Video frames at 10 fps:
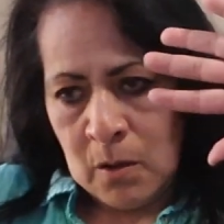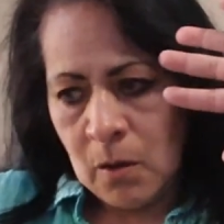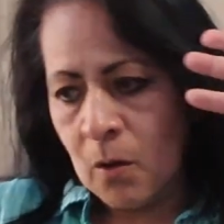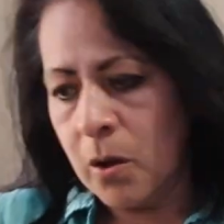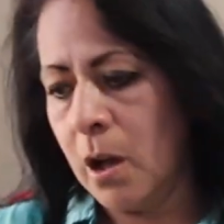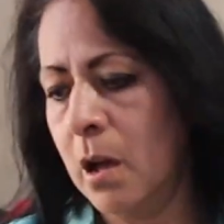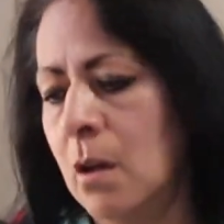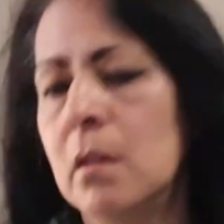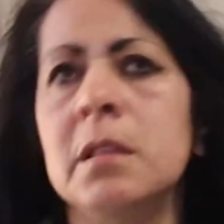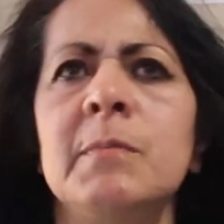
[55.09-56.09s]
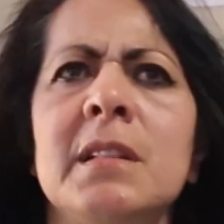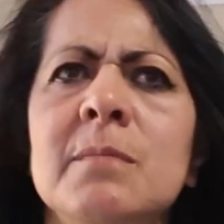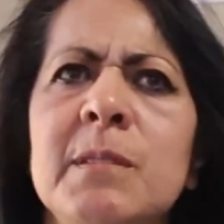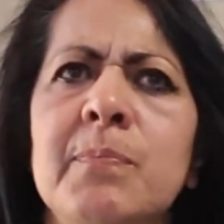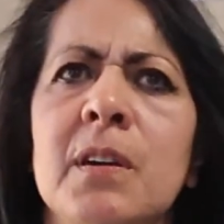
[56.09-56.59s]
have
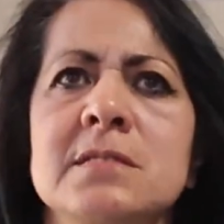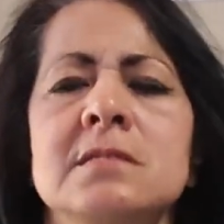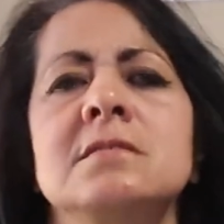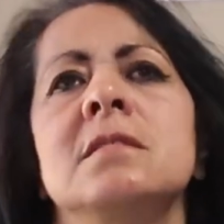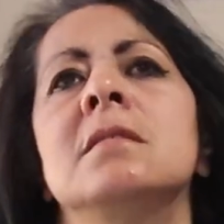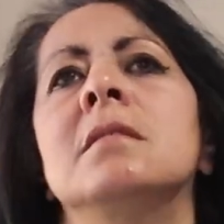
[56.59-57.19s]
let me pause this.